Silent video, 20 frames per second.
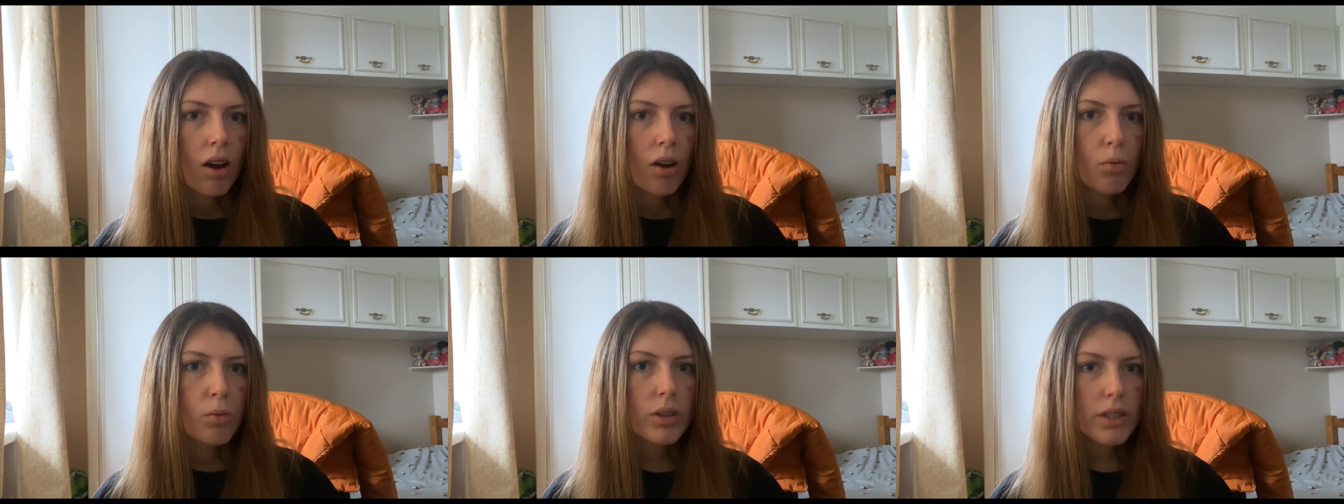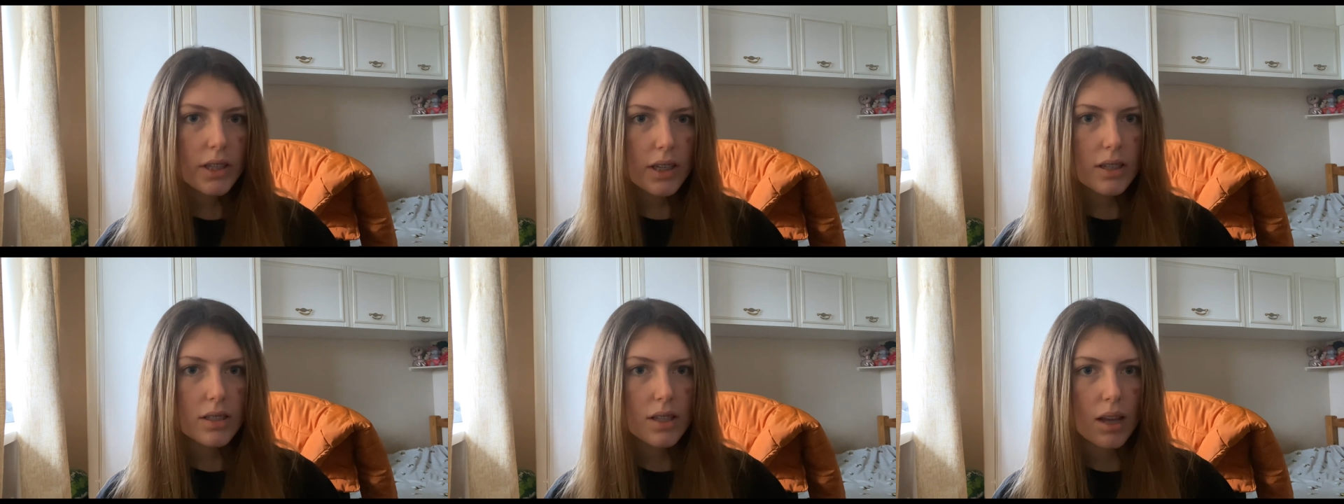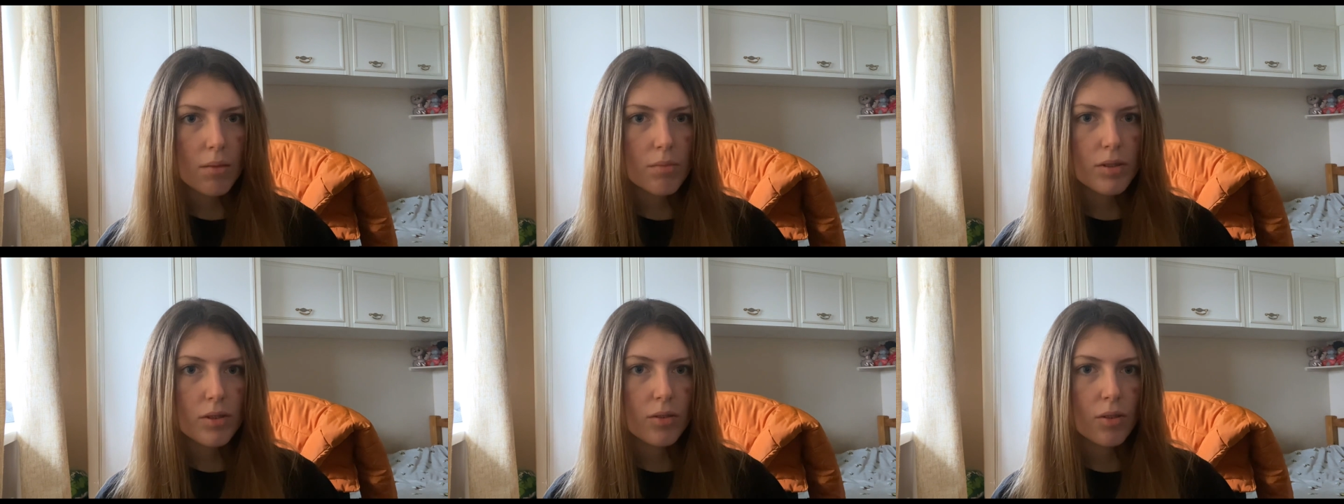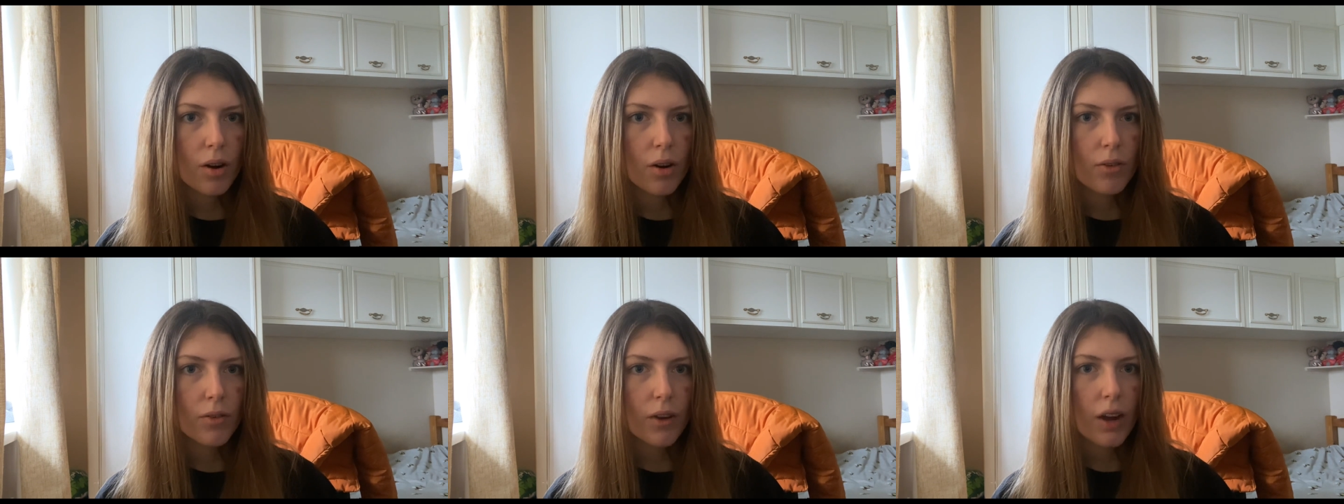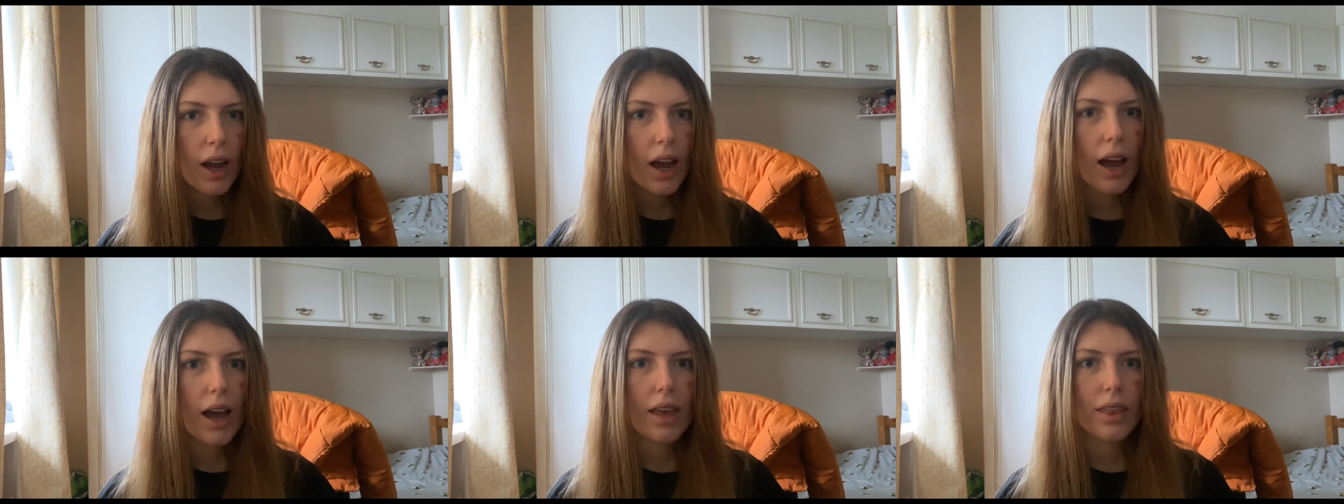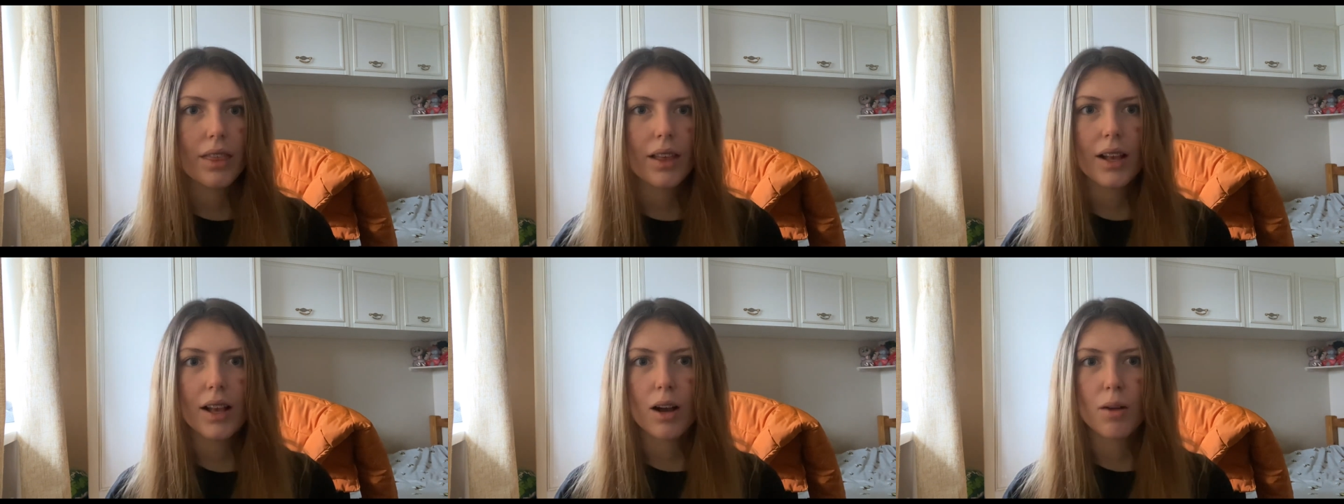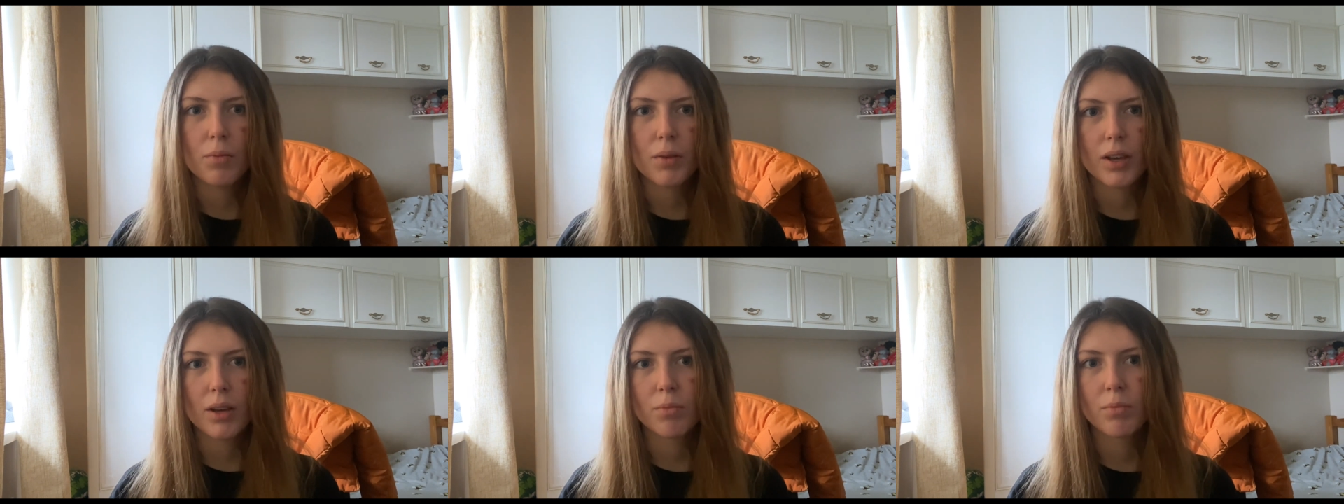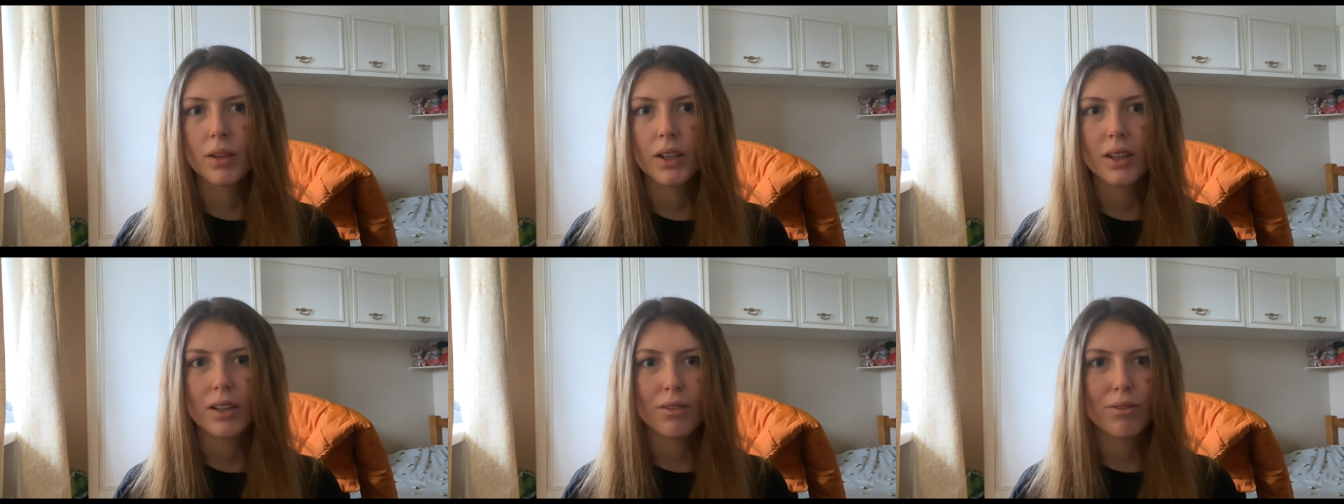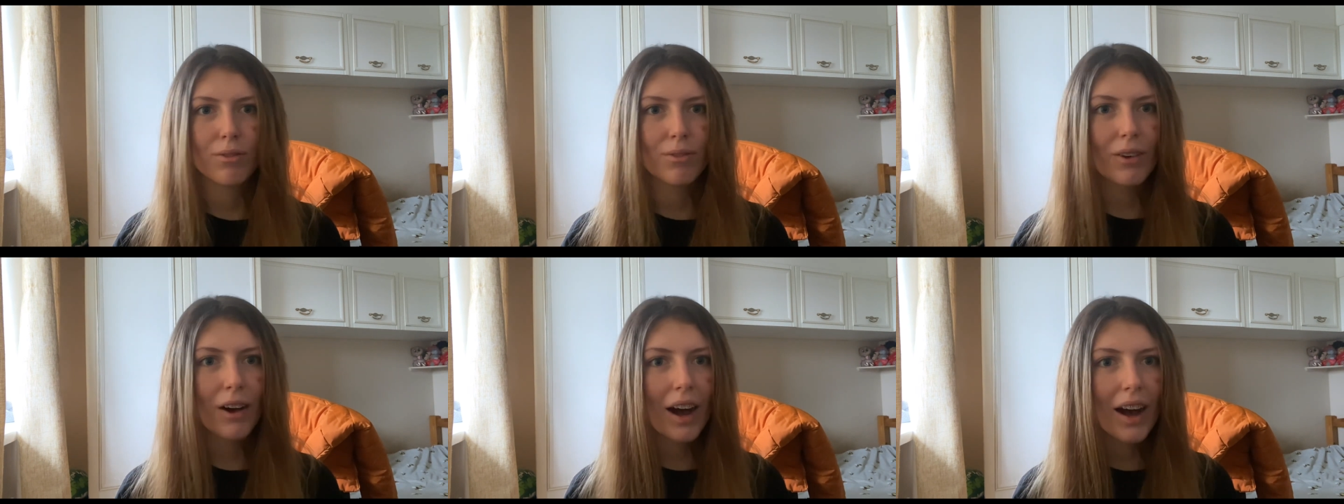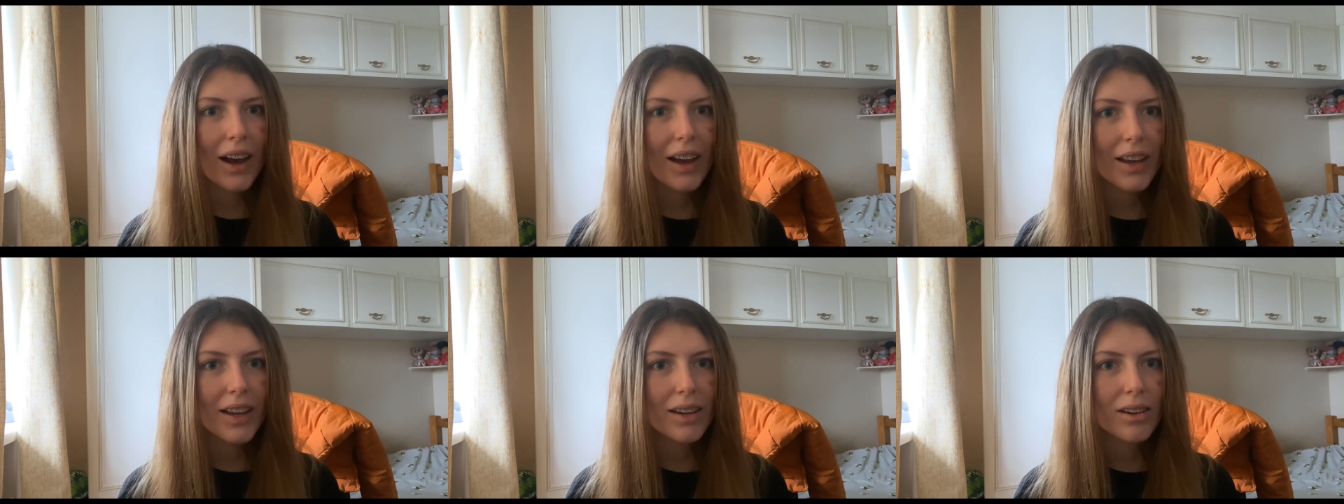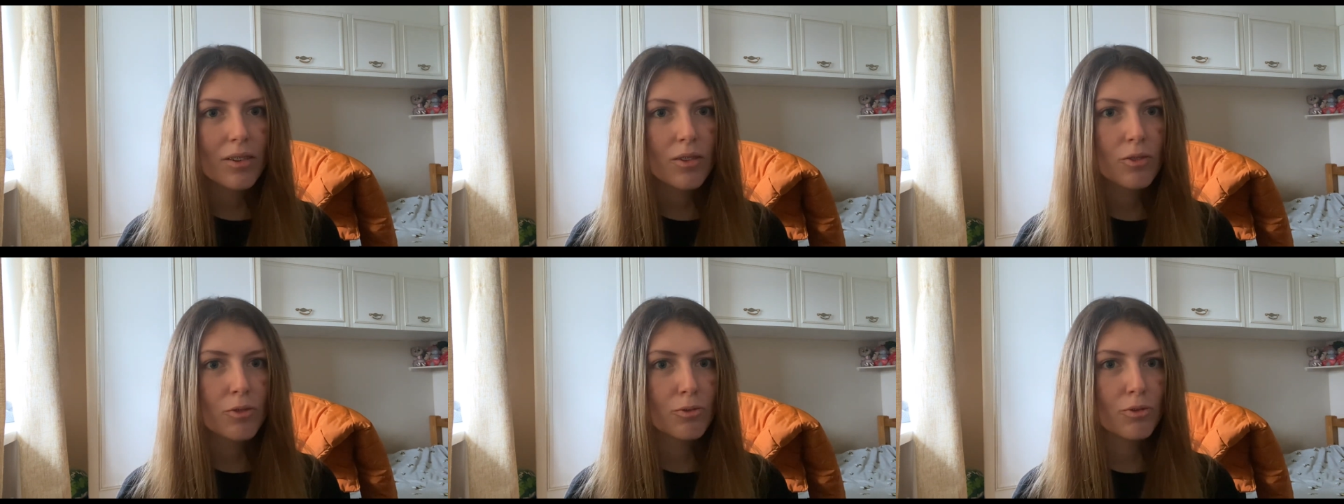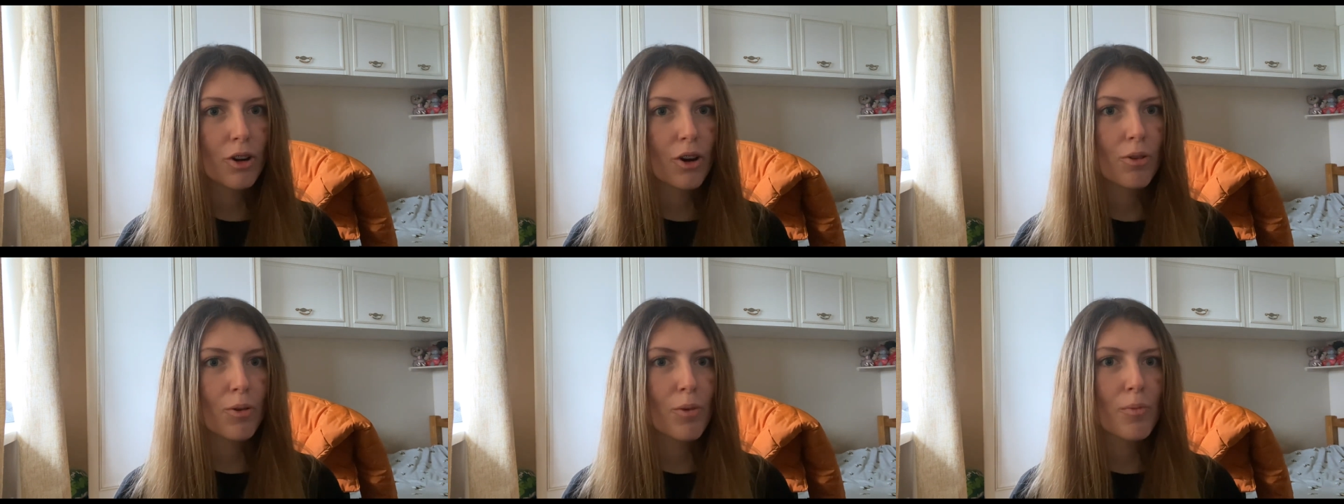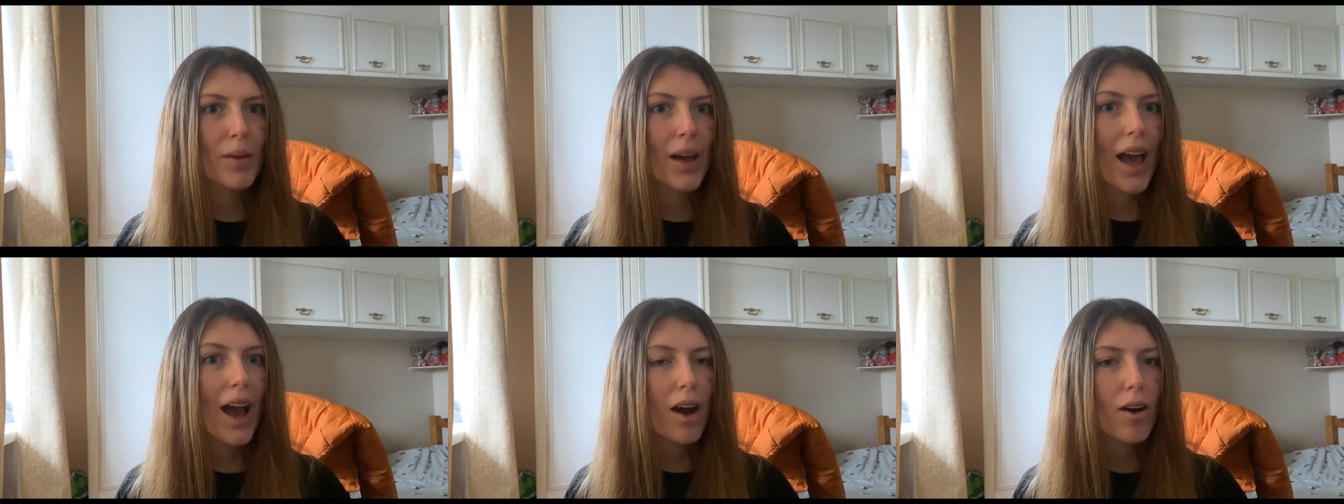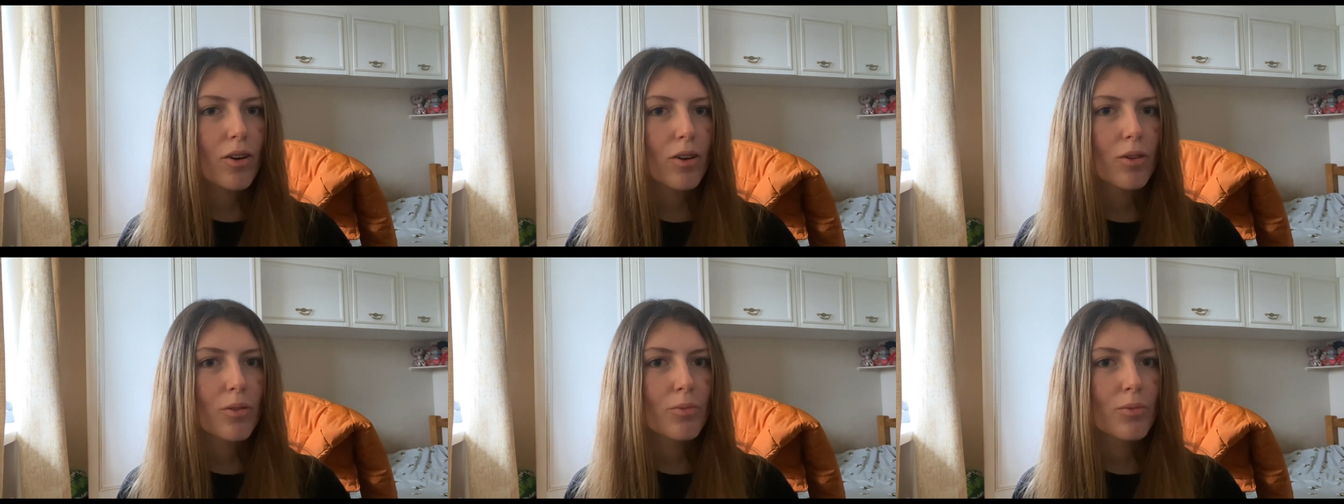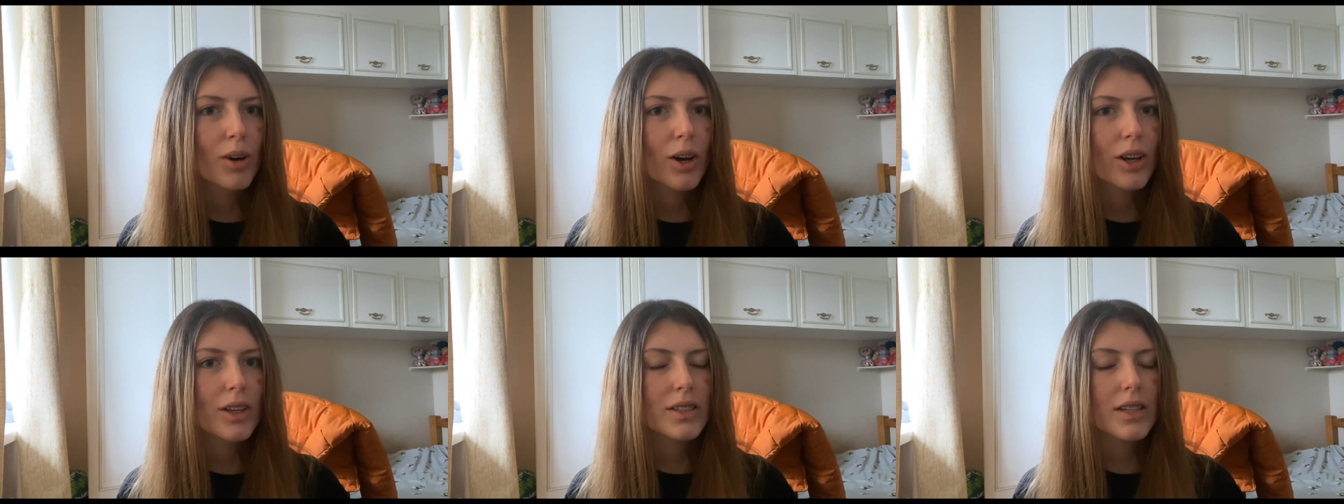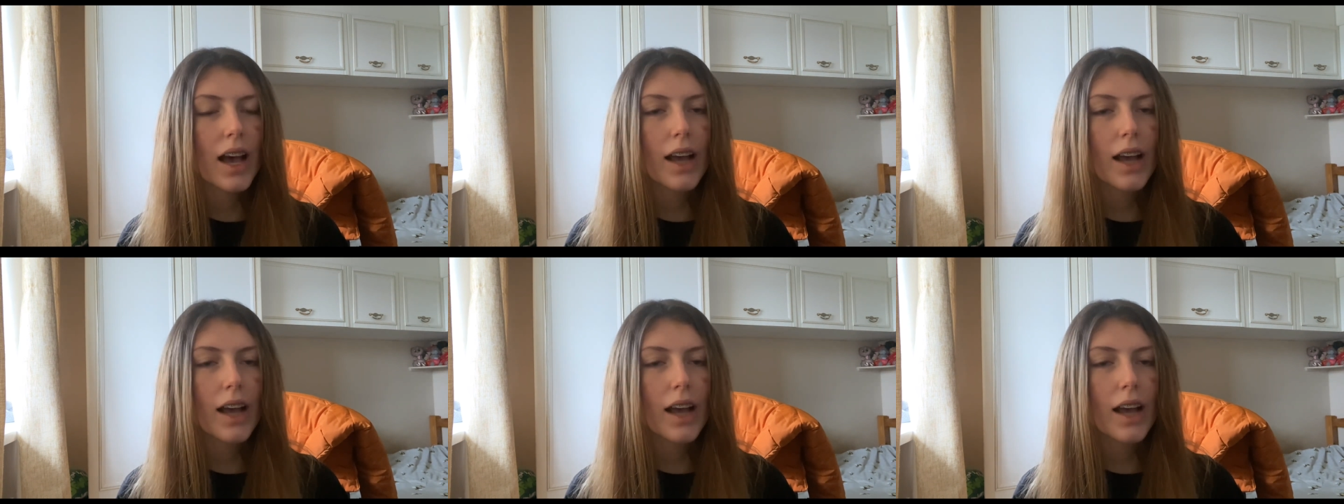Once the exams are over, I think I'll be completely fine, know what my outcome was.